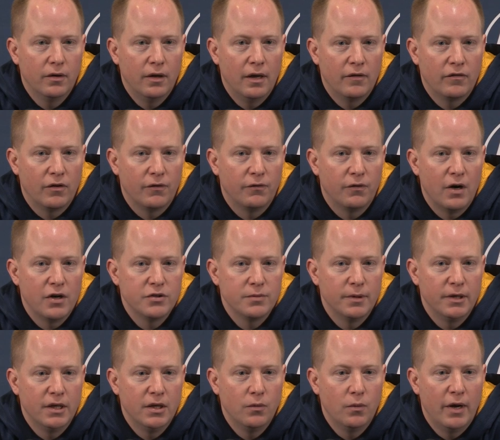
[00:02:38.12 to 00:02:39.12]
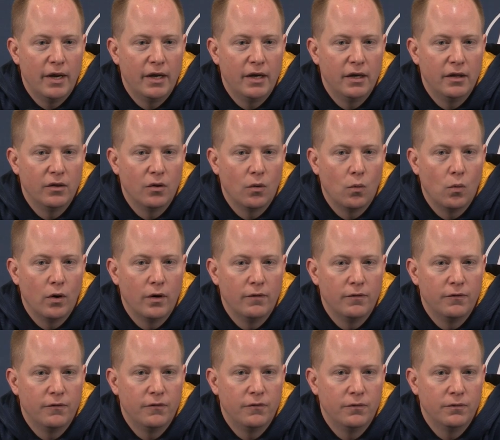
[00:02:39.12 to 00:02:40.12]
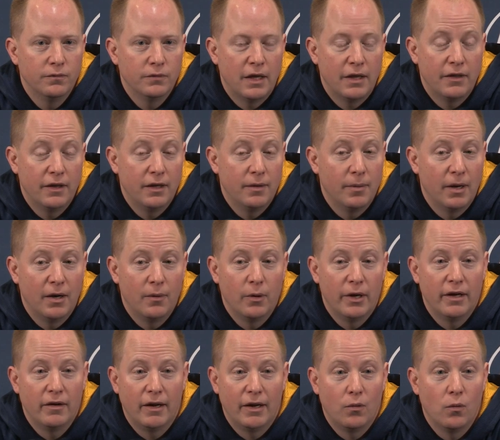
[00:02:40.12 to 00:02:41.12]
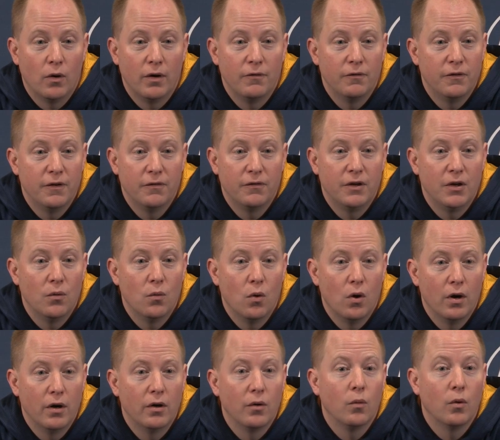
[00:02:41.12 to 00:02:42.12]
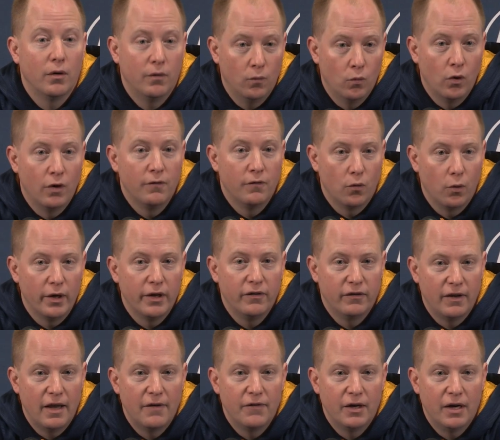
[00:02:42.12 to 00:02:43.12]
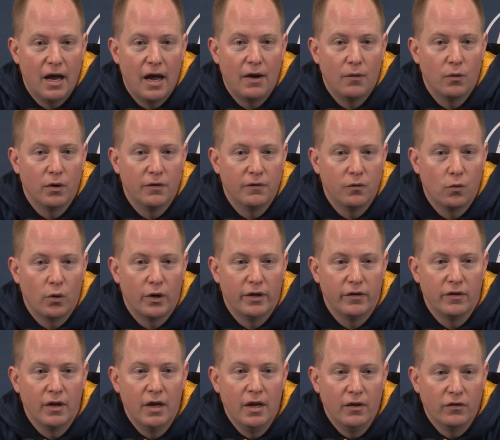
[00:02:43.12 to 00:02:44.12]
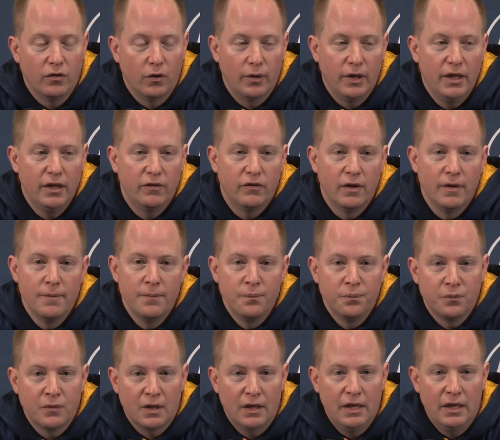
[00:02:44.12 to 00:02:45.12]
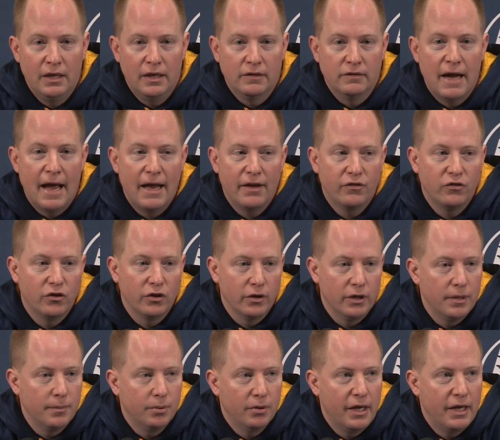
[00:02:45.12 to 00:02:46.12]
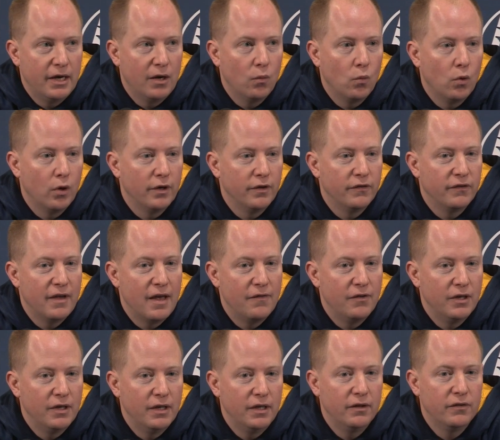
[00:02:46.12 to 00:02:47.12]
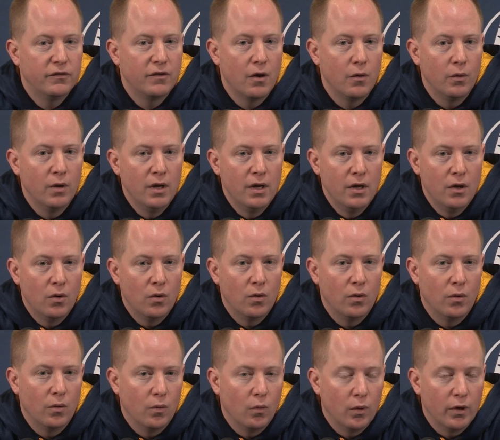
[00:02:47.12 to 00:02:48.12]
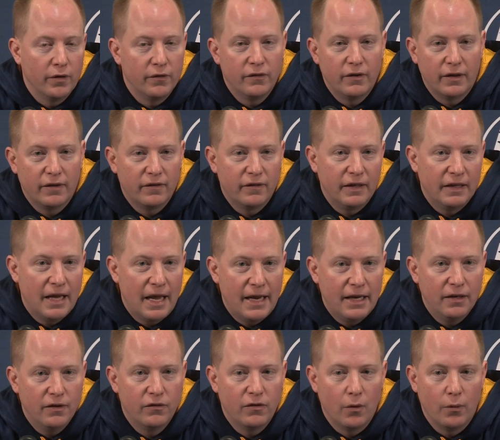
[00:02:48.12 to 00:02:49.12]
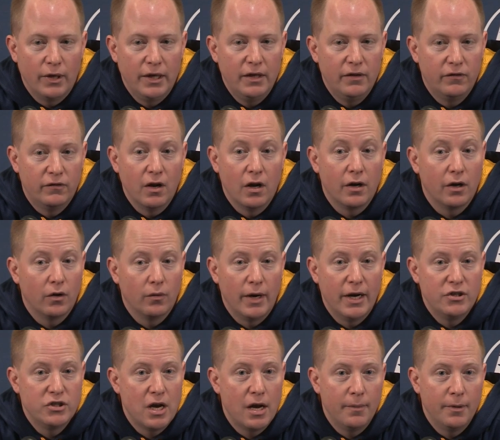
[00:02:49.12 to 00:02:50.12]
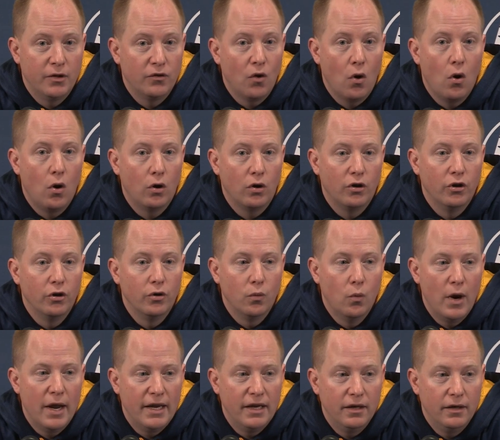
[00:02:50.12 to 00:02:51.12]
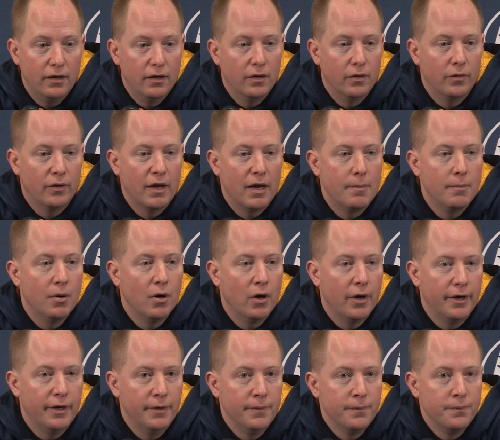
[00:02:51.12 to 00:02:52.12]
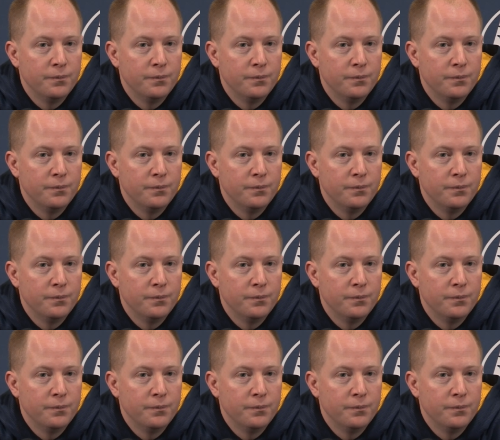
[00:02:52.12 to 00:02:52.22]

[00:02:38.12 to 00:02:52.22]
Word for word: as a freshman, he weighed in the one. I think he might have weighed like 151 or 147, high 140s. So he's he last year he played at 170, so or 168. So he's done a great job. It's all good weight, okay. But